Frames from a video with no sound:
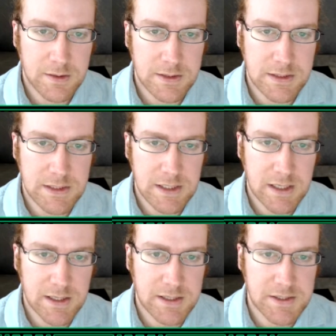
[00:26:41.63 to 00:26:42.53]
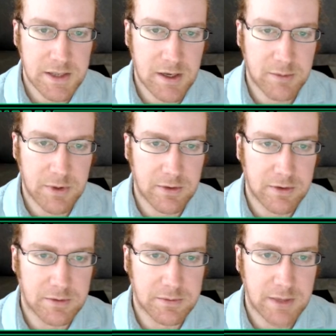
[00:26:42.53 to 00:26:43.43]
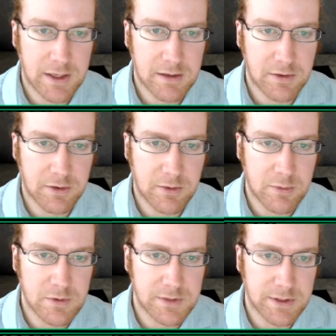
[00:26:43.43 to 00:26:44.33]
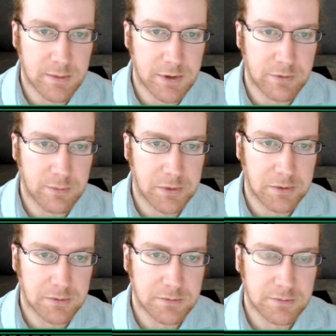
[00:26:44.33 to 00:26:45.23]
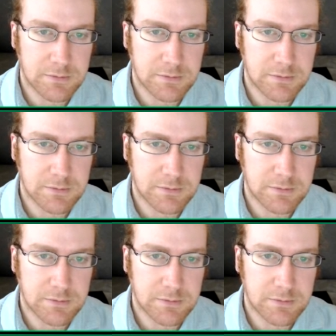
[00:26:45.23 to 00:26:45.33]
Yeah, that doesn't help you though. That only removes the liberty from you.